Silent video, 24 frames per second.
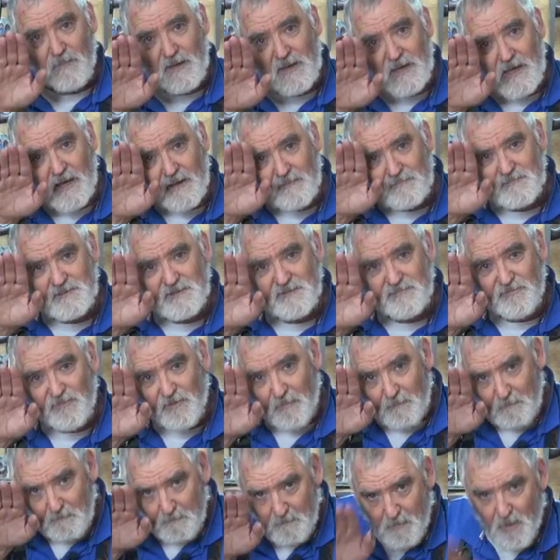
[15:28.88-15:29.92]
becomes
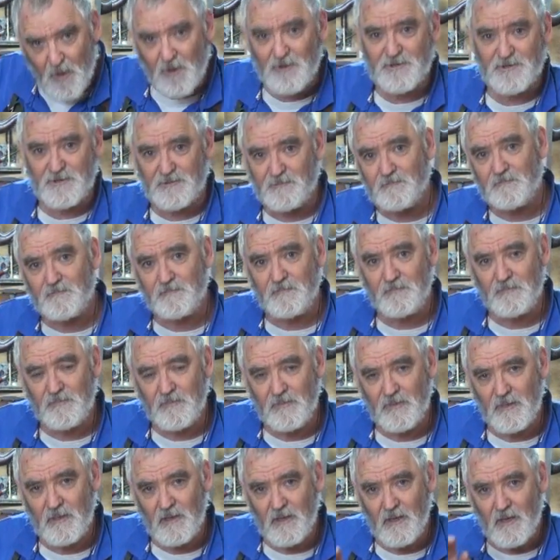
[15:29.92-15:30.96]
the bottom
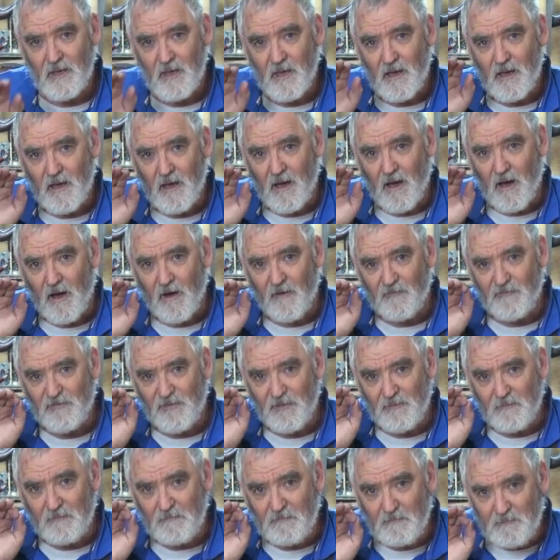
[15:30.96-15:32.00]
of
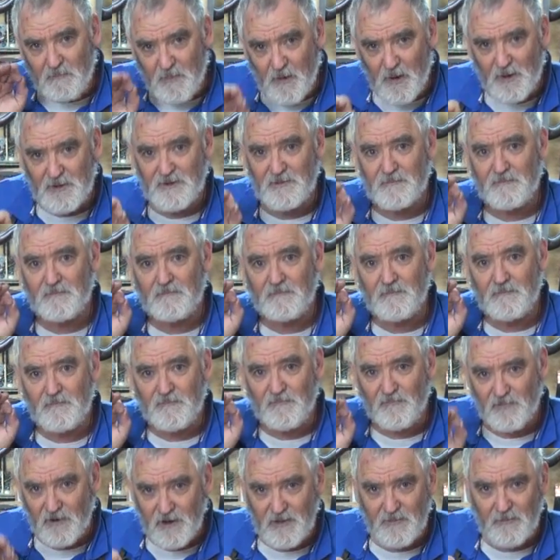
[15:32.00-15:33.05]
the bottom
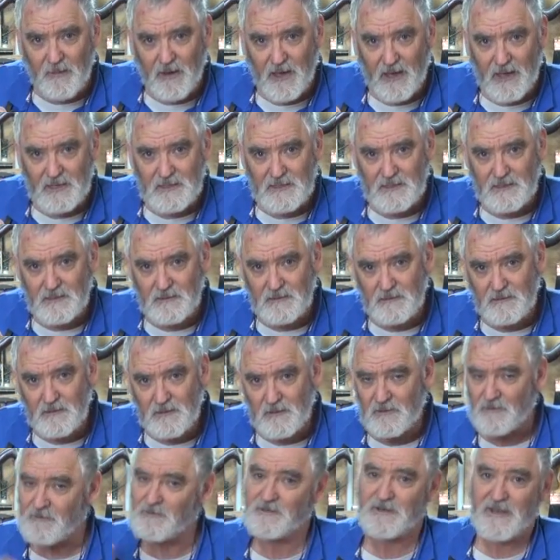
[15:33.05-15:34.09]
rebate
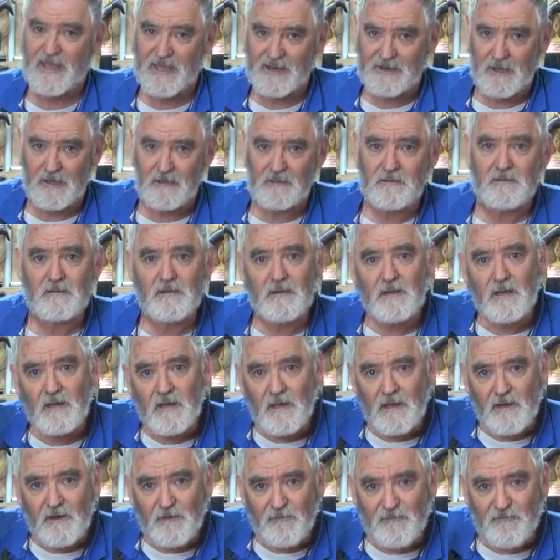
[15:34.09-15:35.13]
or dado
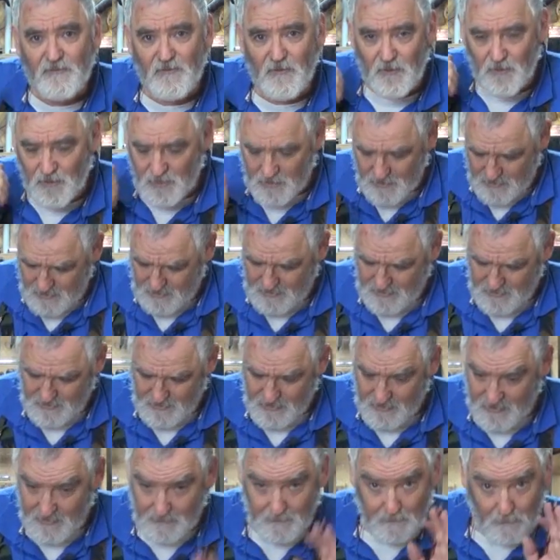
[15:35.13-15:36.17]
for
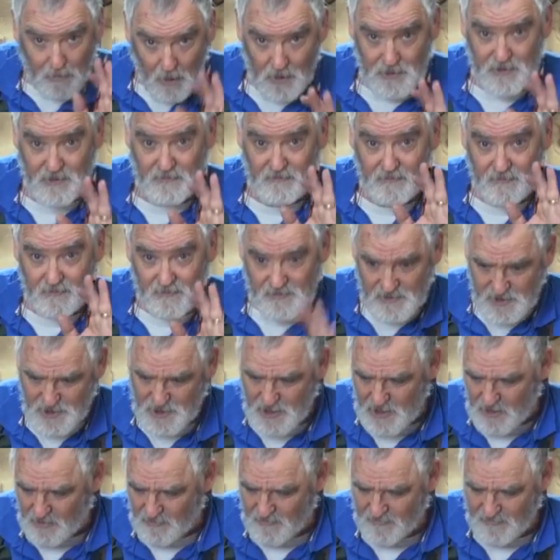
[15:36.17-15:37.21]
the bottom
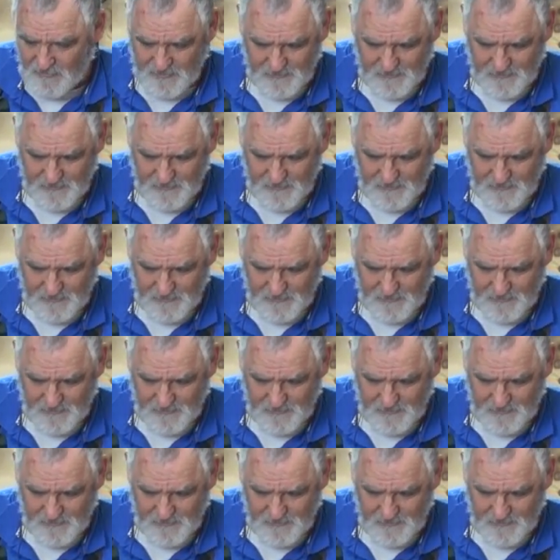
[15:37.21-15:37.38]
shelf.